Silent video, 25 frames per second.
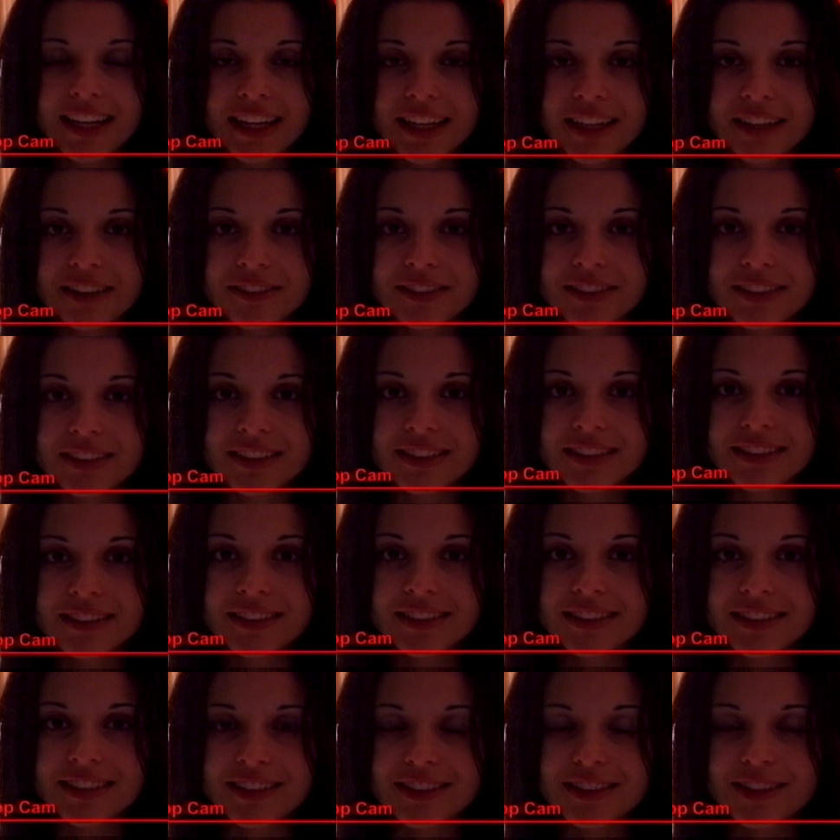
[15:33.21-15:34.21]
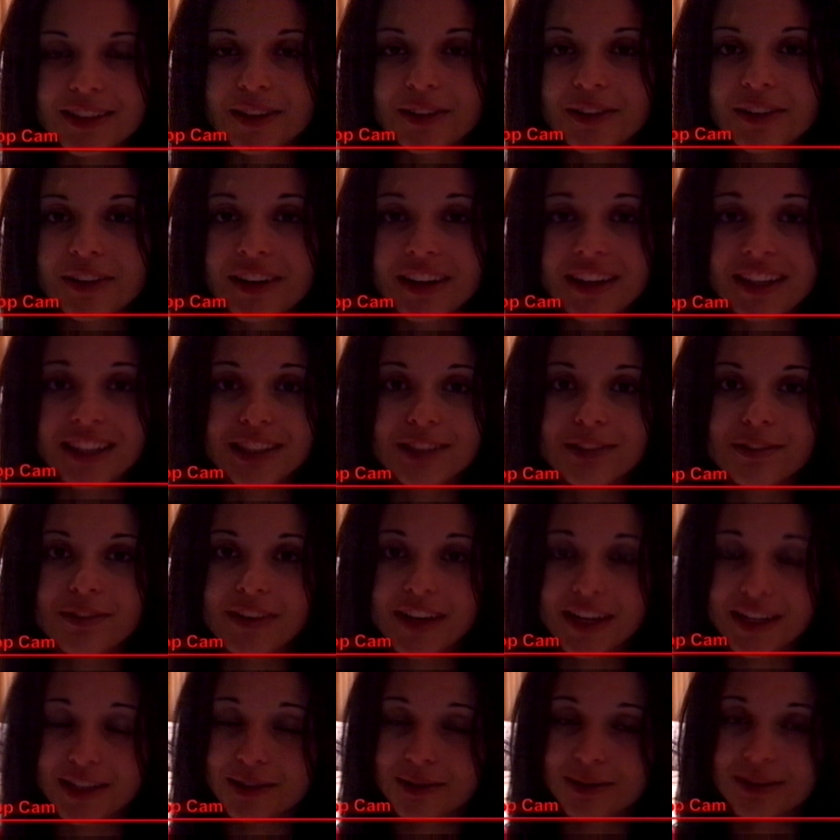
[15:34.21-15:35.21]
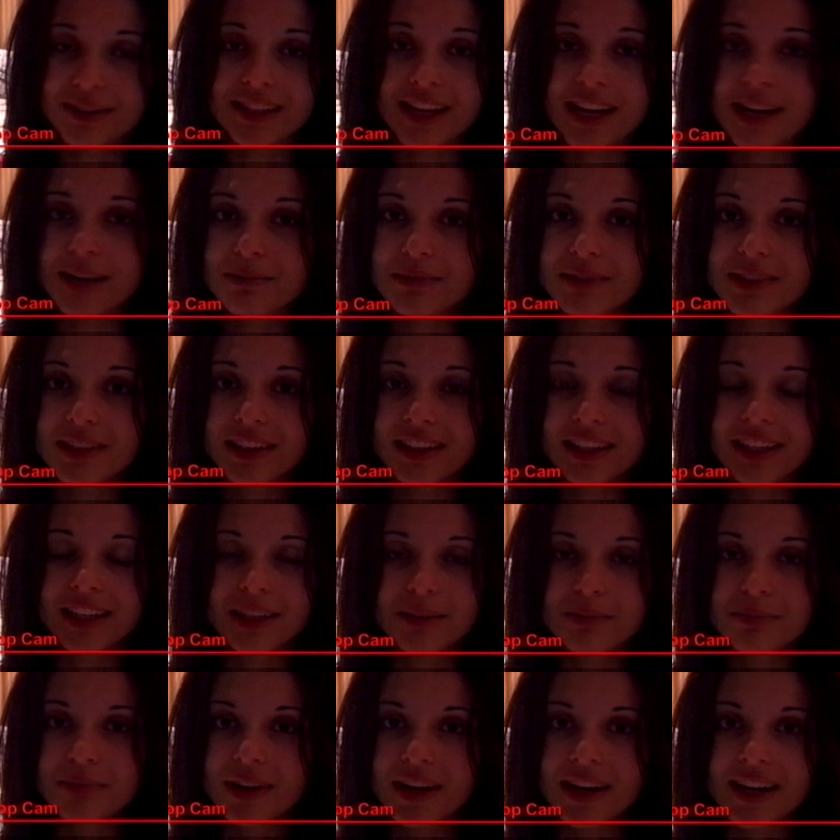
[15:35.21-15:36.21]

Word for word: He was just the look on his face was absolutely